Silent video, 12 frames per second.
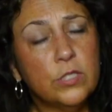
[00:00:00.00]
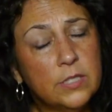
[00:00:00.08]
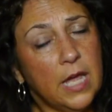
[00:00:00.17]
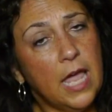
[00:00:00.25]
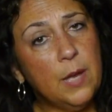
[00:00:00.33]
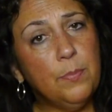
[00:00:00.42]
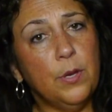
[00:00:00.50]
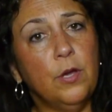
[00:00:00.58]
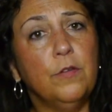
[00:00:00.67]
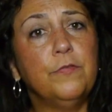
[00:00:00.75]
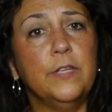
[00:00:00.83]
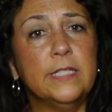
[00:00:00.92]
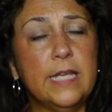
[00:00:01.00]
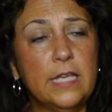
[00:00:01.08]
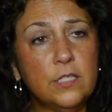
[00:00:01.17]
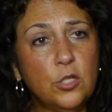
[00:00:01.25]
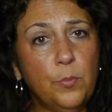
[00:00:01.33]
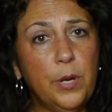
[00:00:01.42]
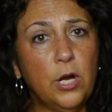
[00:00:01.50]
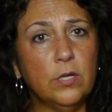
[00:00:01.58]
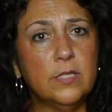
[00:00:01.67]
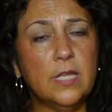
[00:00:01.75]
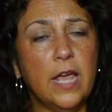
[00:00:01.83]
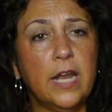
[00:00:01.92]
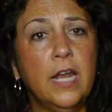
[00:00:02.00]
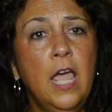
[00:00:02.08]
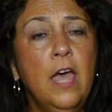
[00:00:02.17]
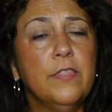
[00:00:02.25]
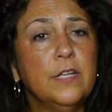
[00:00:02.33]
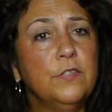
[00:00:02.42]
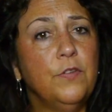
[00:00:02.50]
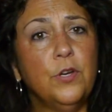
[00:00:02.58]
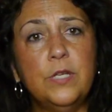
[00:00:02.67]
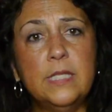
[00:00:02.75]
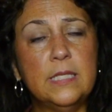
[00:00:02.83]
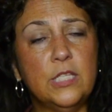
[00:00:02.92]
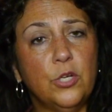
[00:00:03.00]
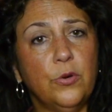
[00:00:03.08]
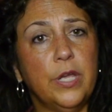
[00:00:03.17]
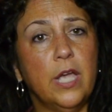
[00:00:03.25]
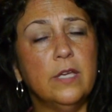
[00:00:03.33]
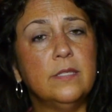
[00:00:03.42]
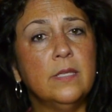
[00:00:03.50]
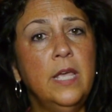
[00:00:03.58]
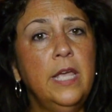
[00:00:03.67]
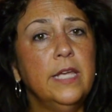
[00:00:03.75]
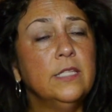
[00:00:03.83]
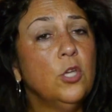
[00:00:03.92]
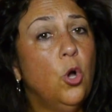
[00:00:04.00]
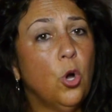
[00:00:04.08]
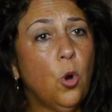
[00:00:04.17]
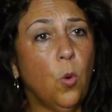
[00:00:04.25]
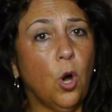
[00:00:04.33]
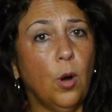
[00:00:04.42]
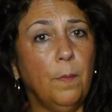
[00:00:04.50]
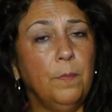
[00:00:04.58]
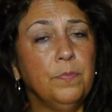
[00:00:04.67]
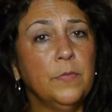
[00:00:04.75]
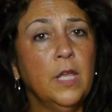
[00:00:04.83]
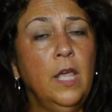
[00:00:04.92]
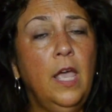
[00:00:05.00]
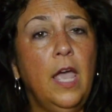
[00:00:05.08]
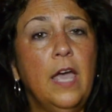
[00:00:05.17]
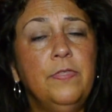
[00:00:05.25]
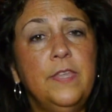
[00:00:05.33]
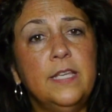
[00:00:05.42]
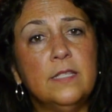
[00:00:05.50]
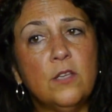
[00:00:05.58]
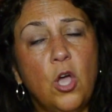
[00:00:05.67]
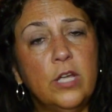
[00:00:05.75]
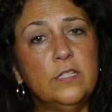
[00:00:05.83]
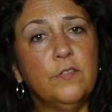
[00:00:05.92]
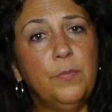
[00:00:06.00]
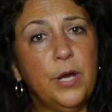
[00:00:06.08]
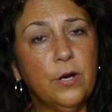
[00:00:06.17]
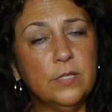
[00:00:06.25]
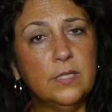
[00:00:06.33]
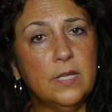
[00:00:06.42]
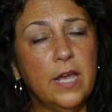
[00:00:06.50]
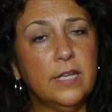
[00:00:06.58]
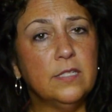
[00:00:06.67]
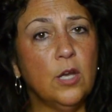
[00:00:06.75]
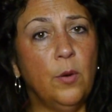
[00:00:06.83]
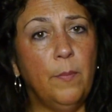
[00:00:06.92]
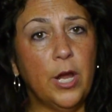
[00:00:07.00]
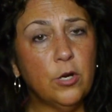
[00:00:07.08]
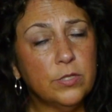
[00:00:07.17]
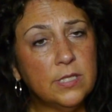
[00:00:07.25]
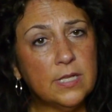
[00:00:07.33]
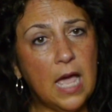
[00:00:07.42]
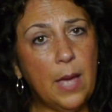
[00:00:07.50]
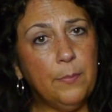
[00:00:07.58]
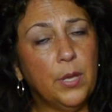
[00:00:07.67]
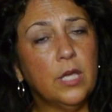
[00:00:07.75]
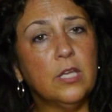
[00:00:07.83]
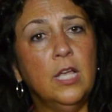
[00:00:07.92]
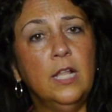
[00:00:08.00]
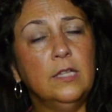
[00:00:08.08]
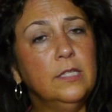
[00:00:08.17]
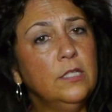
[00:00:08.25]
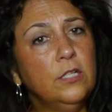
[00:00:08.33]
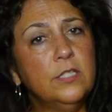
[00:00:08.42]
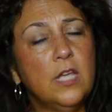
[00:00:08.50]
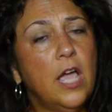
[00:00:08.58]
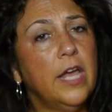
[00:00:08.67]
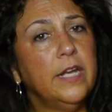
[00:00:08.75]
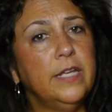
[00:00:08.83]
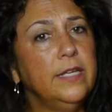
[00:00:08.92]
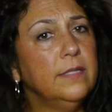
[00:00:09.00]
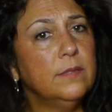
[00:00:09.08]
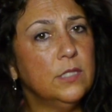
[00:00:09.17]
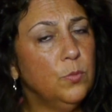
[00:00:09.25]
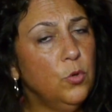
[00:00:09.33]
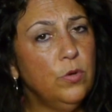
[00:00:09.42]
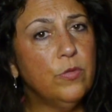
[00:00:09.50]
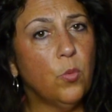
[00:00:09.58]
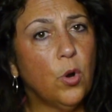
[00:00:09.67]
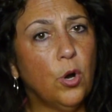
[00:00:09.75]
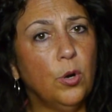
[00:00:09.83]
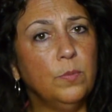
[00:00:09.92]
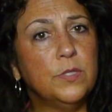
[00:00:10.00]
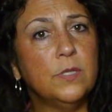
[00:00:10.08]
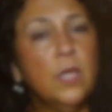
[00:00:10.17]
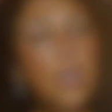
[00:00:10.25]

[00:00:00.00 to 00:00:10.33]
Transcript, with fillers: type of intestinal parasite that is very serious is hookworm. And these kinds of parasites are microscopic, little tiny smooth worms